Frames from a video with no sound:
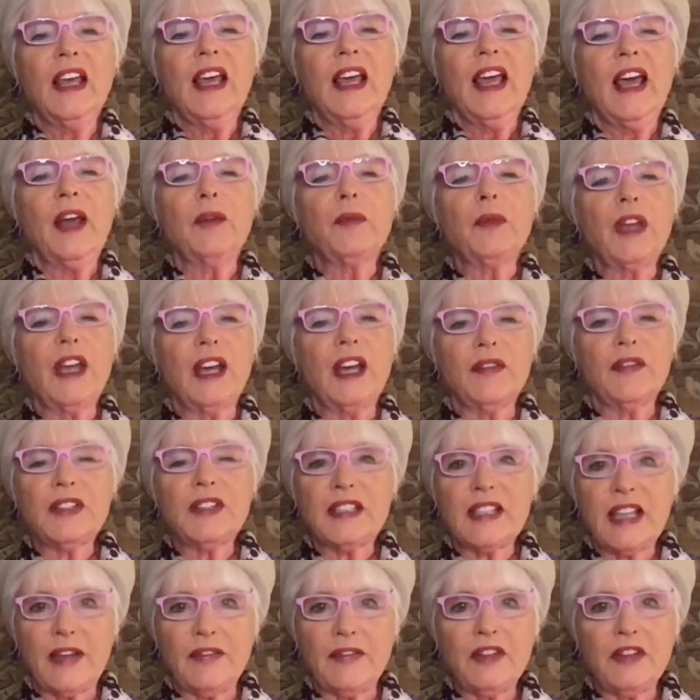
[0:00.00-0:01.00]
And we have
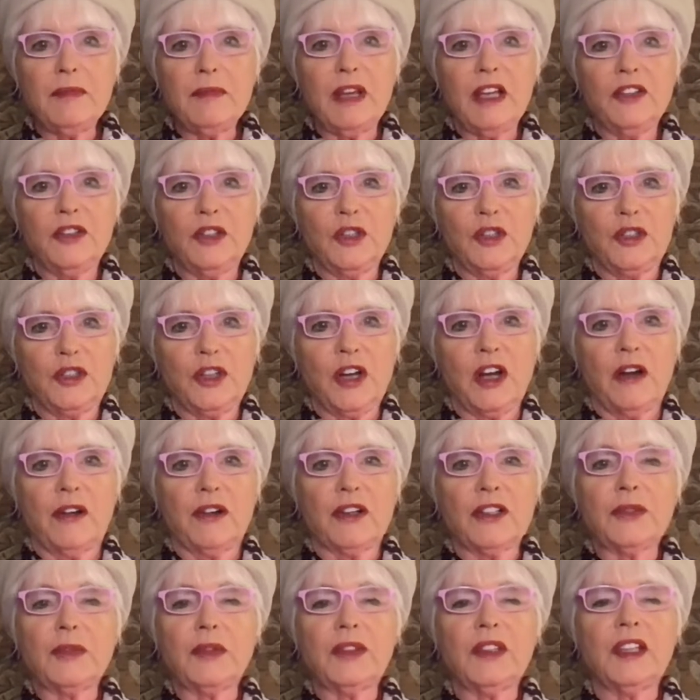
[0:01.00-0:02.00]
7 major
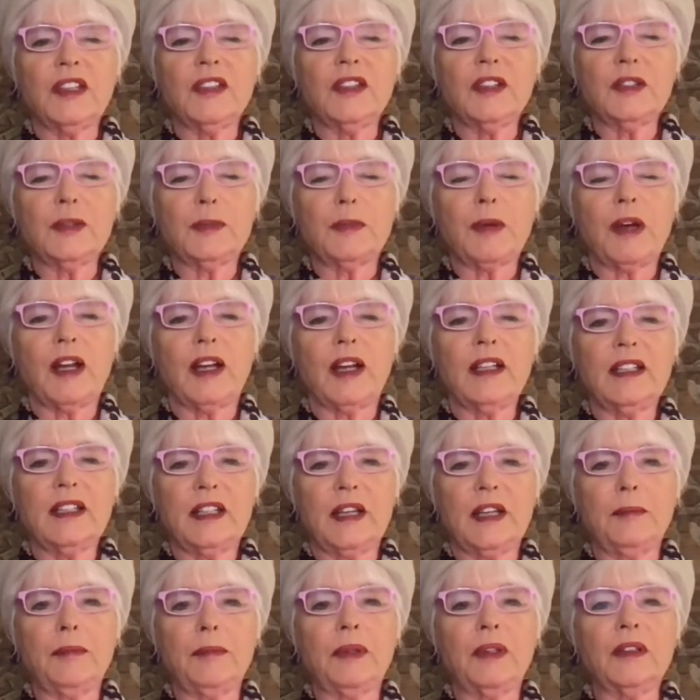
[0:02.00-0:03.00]
chakras within this body
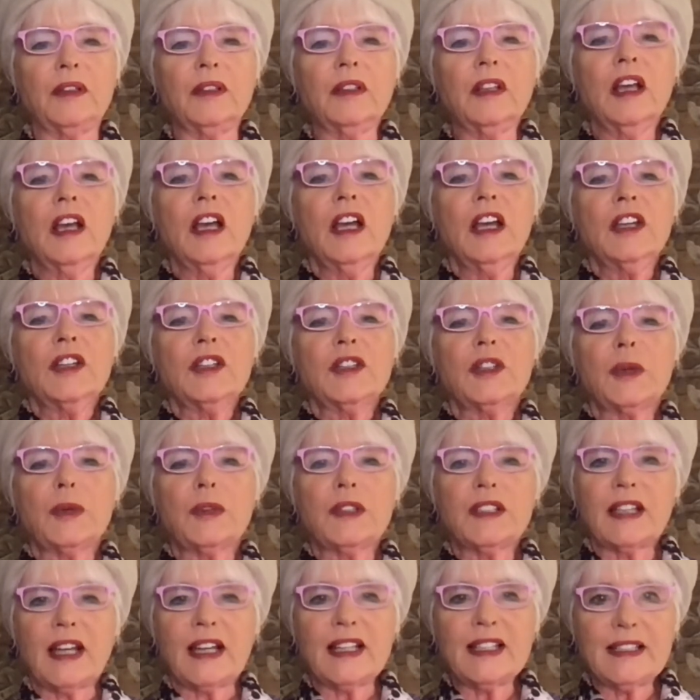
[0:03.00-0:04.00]
temple. So
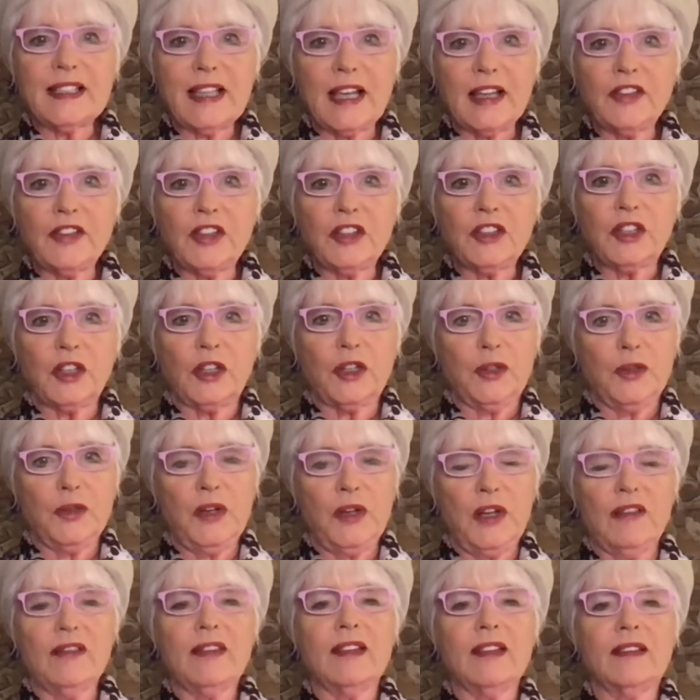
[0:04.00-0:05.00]
as I set the tone
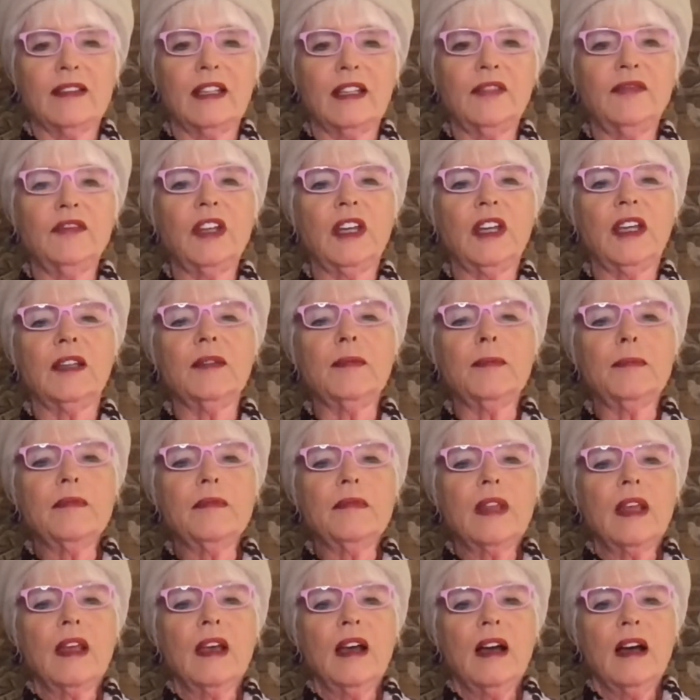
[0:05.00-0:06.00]
this evening,
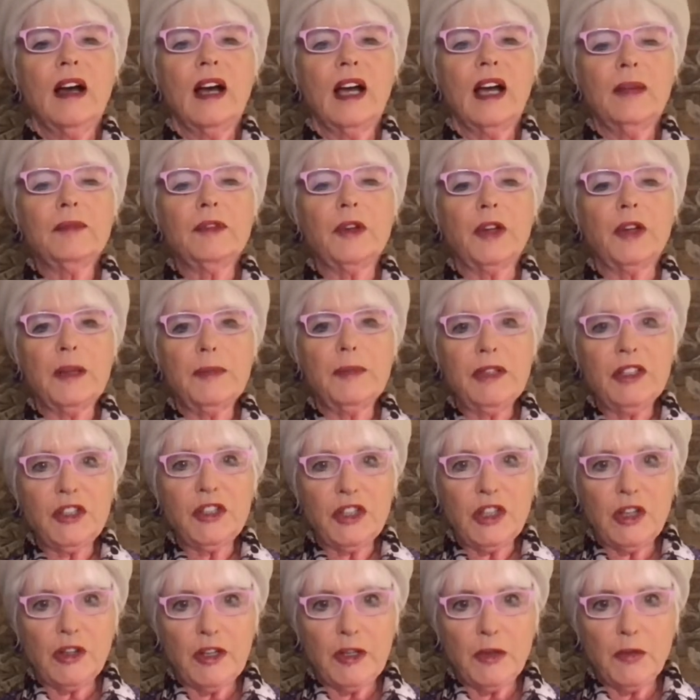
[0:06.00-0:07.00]
I'm going to be
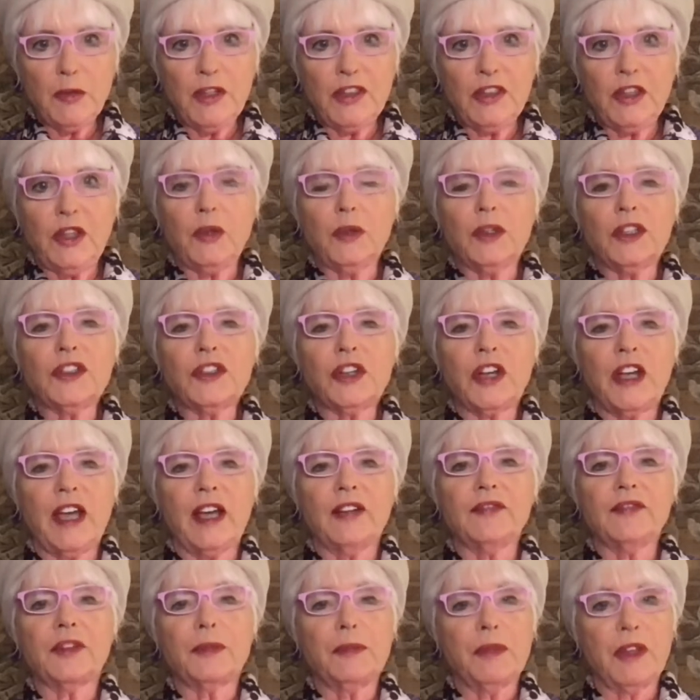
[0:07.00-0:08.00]
sharing with you a
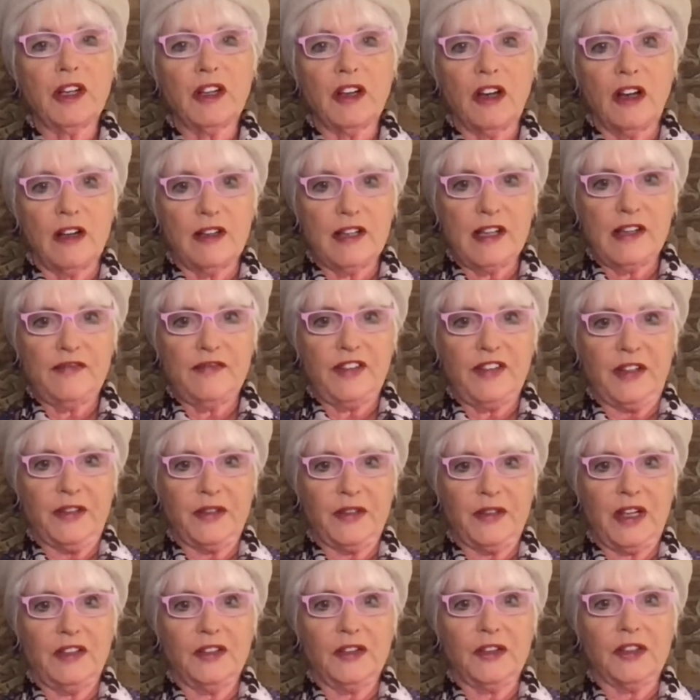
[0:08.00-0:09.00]
chant from the Gandhi
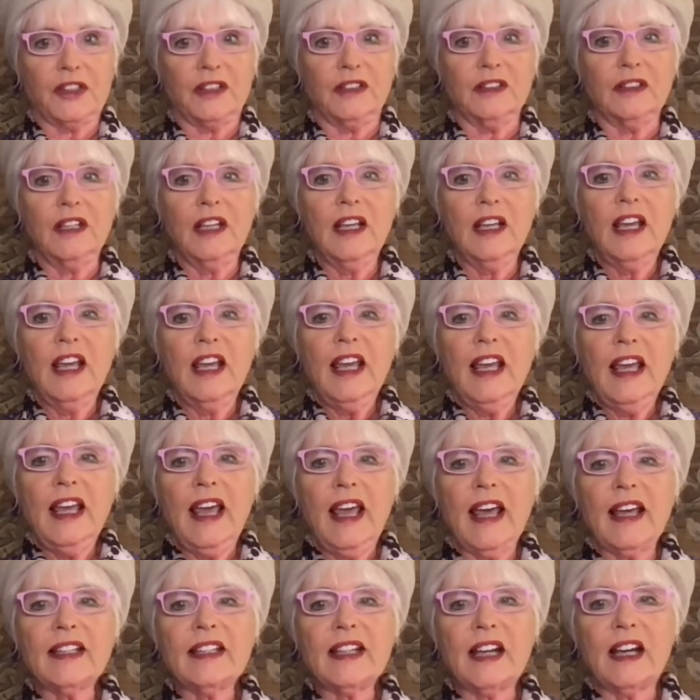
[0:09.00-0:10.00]
Foundation.
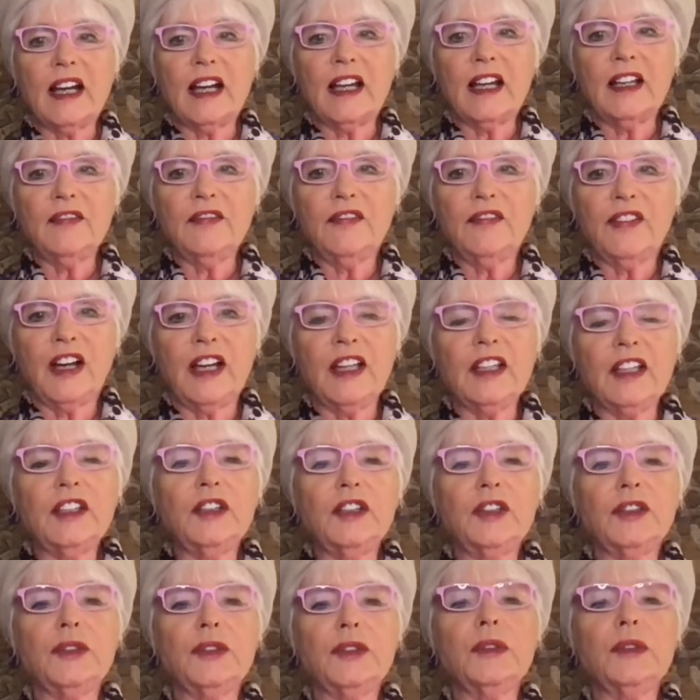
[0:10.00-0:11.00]
And I invite
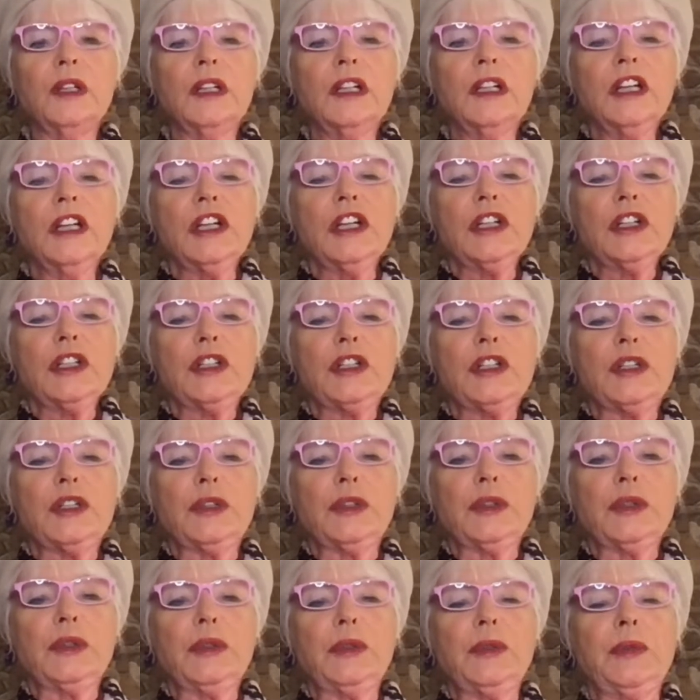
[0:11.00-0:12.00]
you
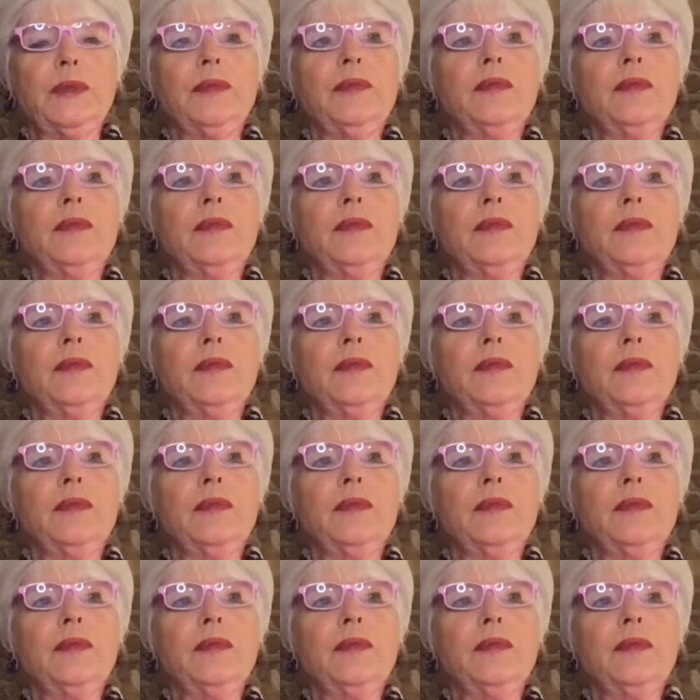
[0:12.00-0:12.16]
to